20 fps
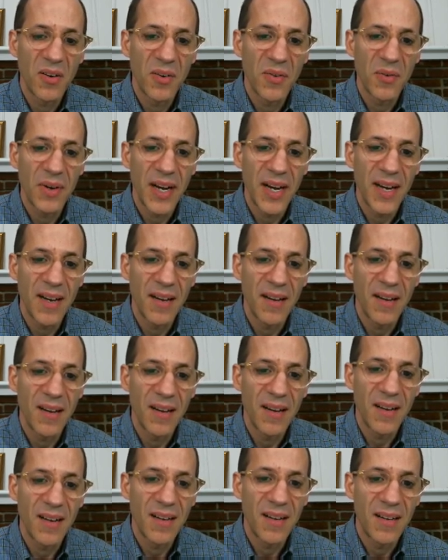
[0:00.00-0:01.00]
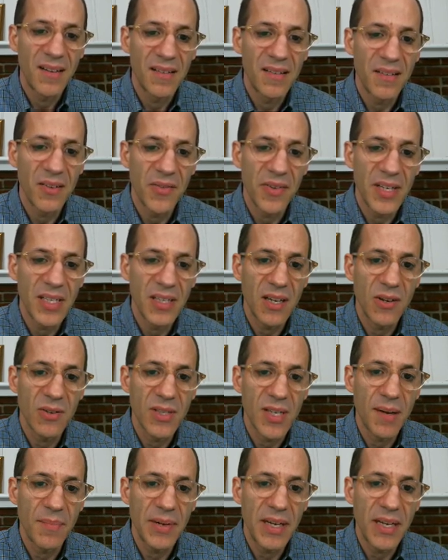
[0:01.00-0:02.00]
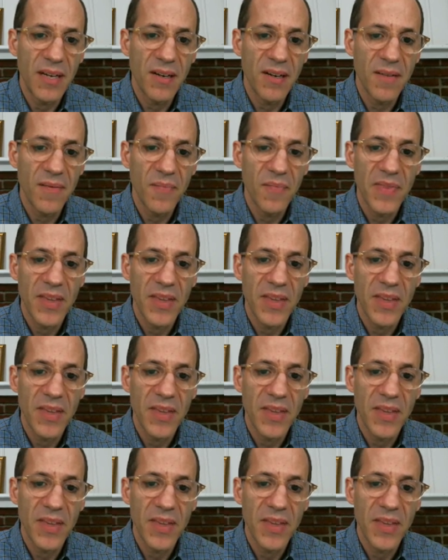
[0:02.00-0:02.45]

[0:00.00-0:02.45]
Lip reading: right? So this goes up here.